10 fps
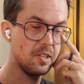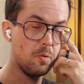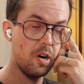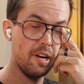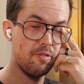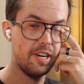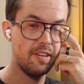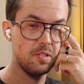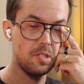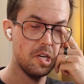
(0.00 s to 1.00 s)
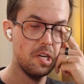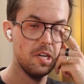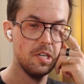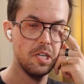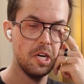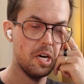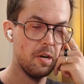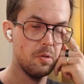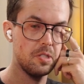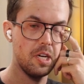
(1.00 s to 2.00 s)
well, in 5 to 10 years, AI
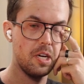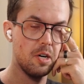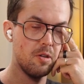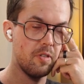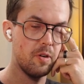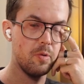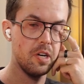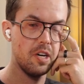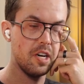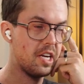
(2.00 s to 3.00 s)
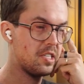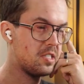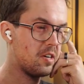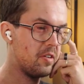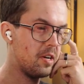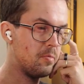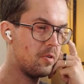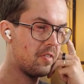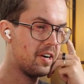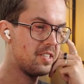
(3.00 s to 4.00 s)
will take over and we are not necessary
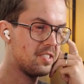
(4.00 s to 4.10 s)
anymore, right?